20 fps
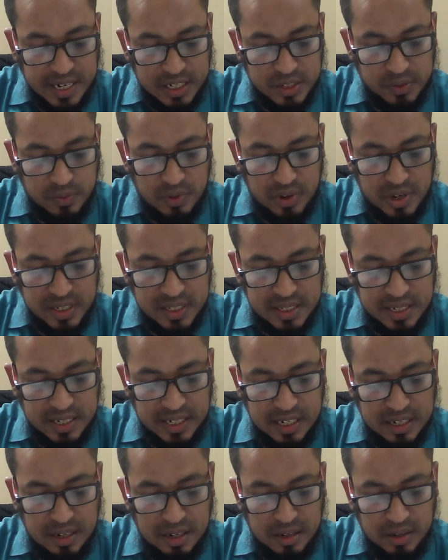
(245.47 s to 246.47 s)
cash flow as
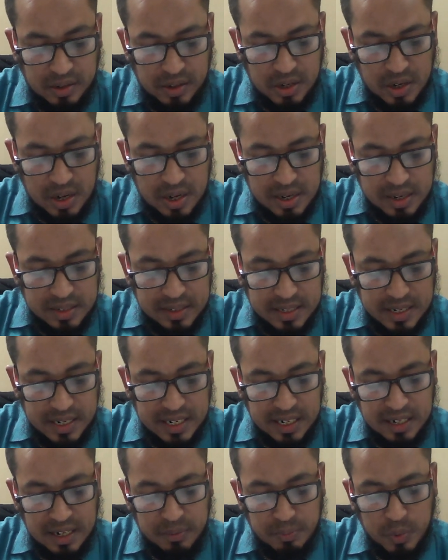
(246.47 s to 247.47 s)
setting
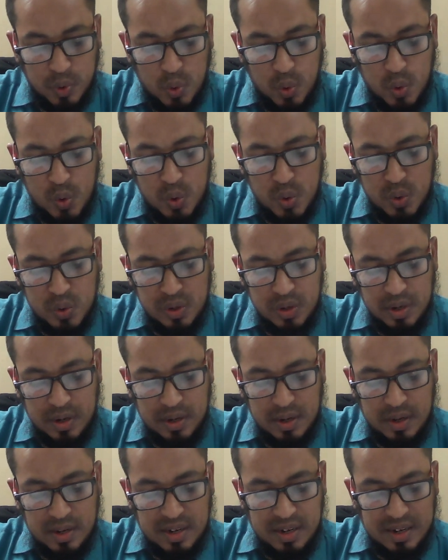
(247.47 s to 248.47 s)
up own
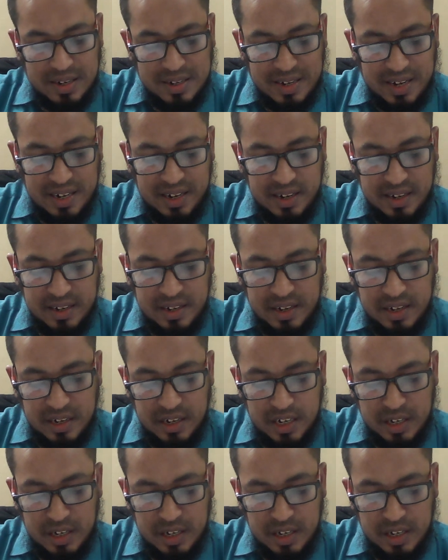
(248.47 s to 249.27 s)
tannery.